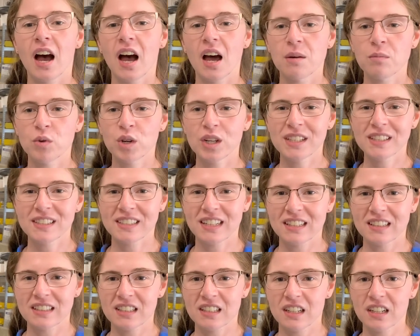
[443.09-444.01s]
Onboard
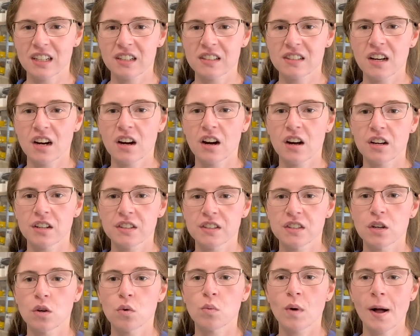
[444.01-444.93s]
sensors are
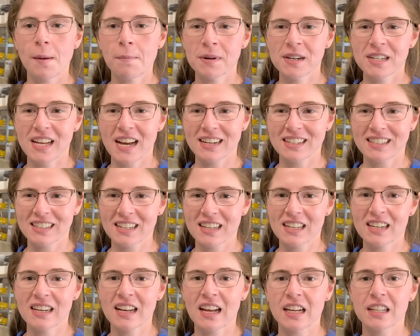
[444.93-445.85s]
also well
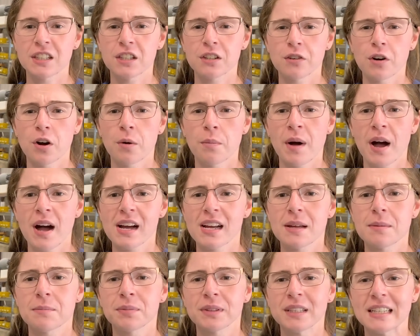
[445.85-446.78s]
protected as the
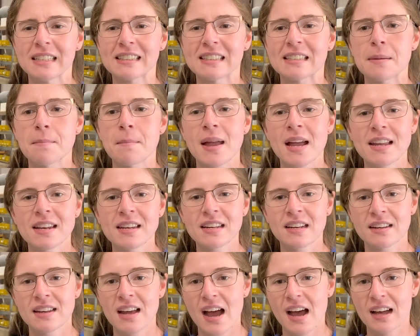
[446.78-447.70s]
robot completes
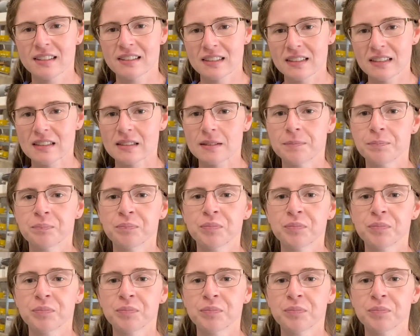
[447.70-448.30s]
demanding tasks.